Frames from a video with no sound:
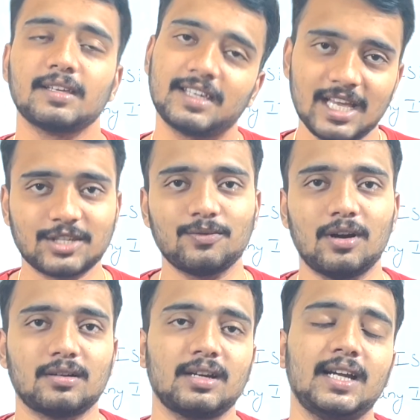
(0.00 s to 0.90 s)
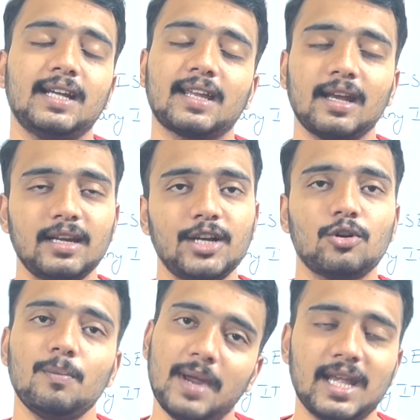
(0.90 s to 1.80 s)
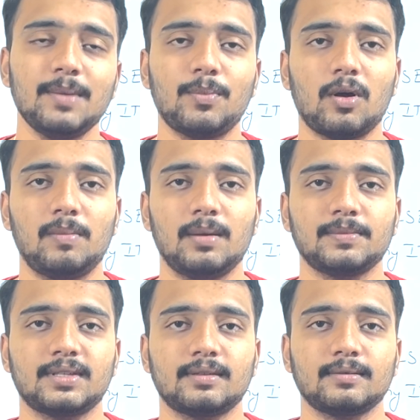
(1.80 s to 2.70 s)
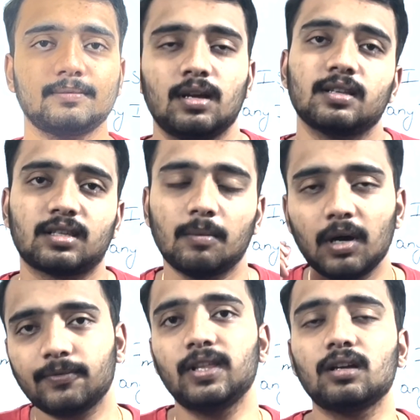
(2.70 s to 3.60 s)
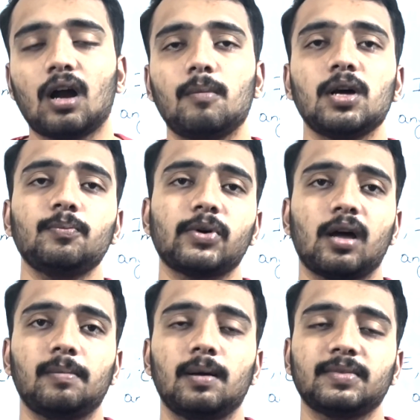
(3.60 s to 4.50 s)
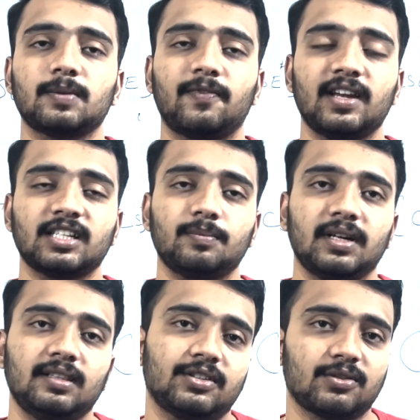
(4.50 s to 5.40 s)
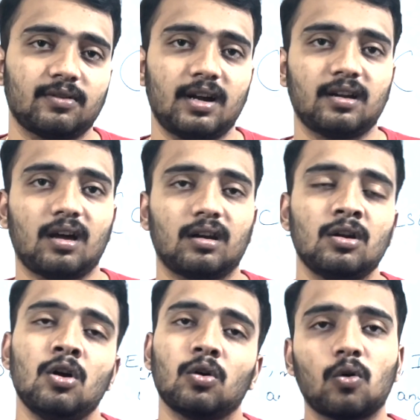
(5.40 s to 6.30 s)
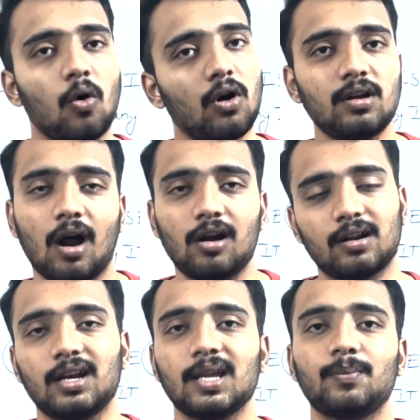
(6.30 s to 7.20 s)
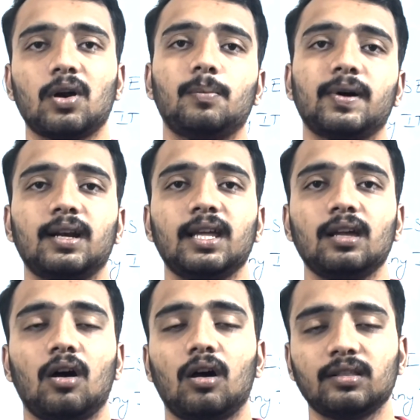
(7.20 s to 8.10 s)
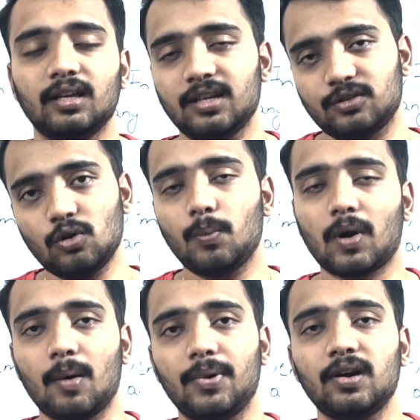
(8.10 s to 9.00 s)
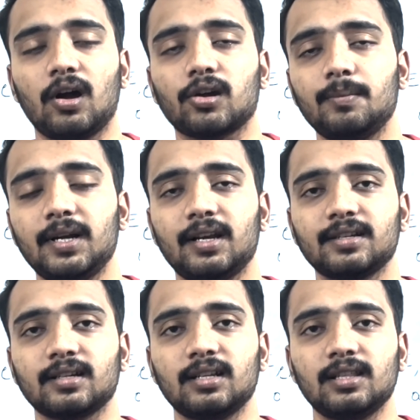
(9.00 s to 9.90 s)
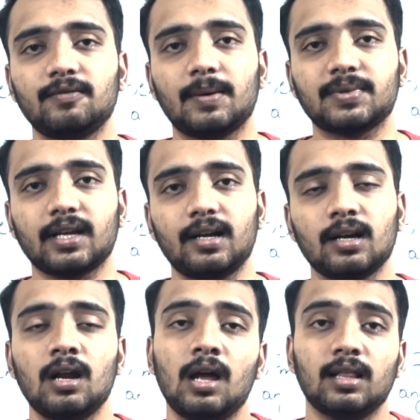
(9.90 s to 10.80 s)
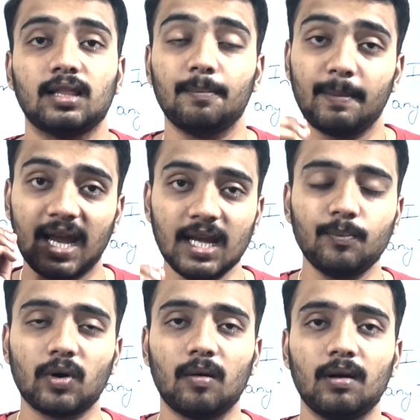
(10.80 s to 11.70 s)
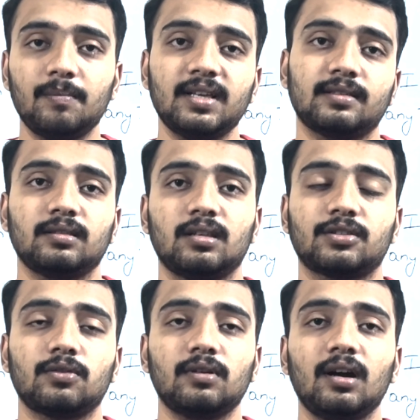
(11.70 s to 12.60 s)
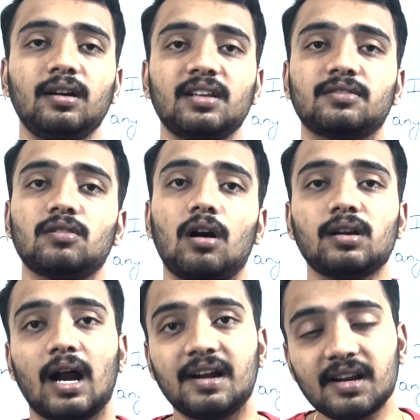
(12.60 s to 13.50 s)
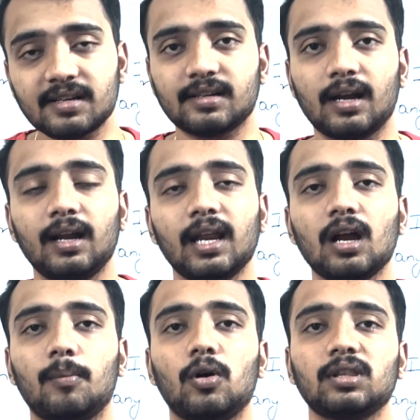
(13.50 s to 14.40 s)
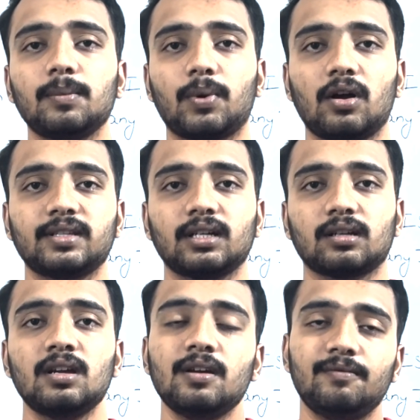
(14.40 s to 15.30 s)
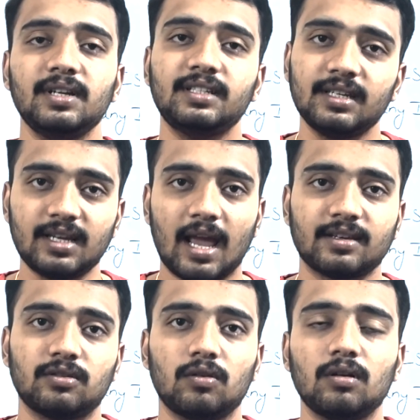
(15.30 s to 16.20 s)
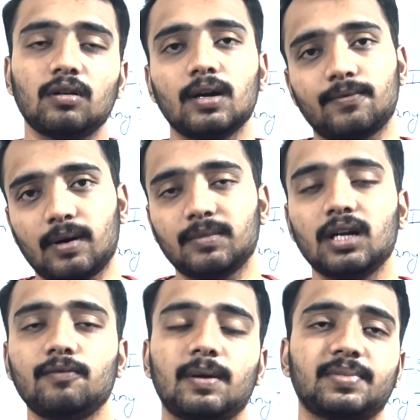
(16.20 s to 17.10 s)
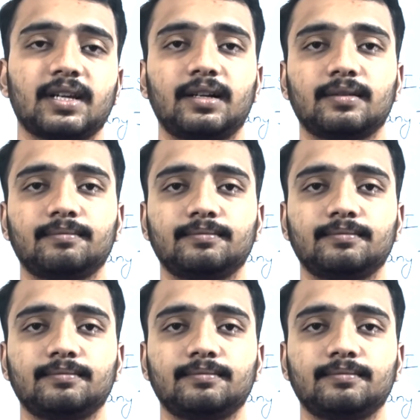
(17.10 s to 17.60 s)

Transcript: Guess what? It can lead to many problems. Some of the common problems faced by the student are code not running properly or there is no proper documentation in the website. The main problem is the student is not understanding about the project which he has downloaded from that website.